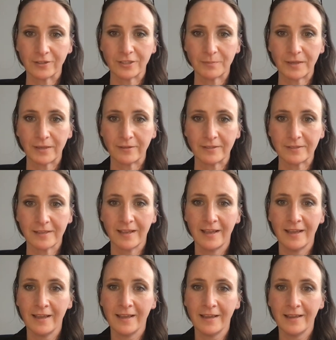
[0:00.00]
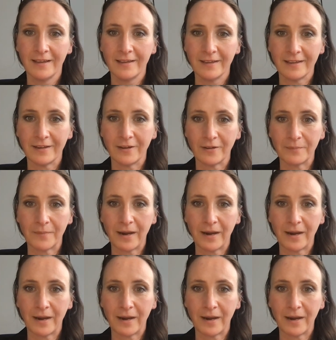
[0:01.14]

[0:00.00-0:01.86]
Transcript: Just because it